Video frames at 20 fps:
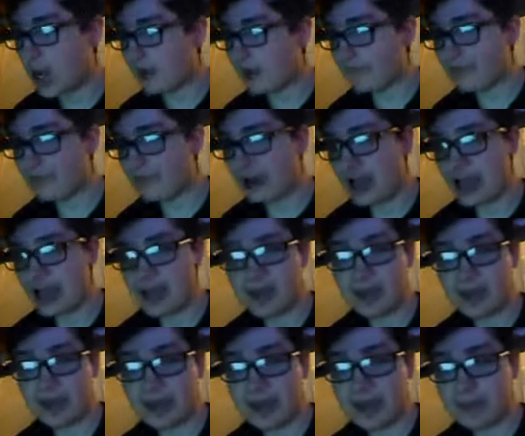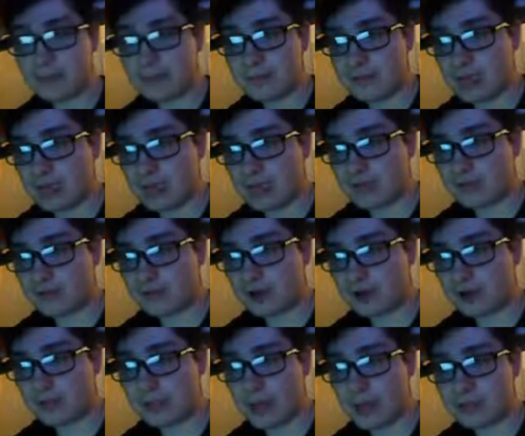I've got to edit it and I've
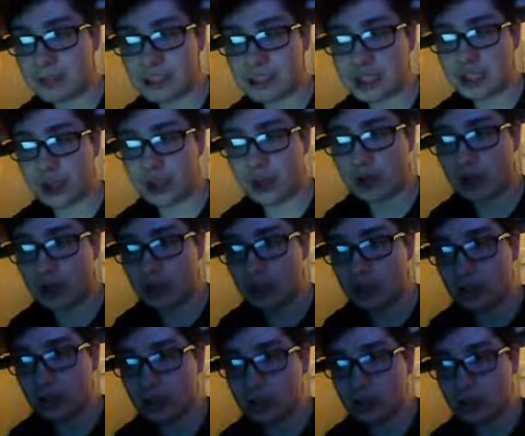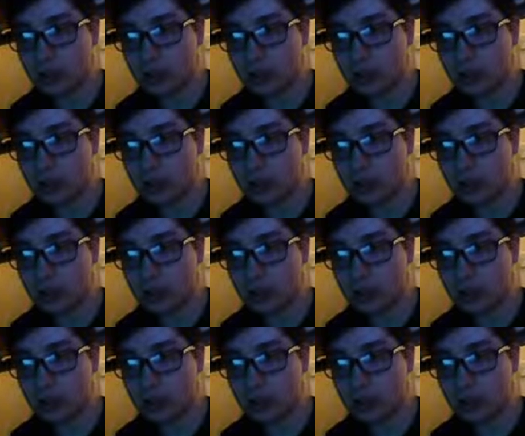got to publish on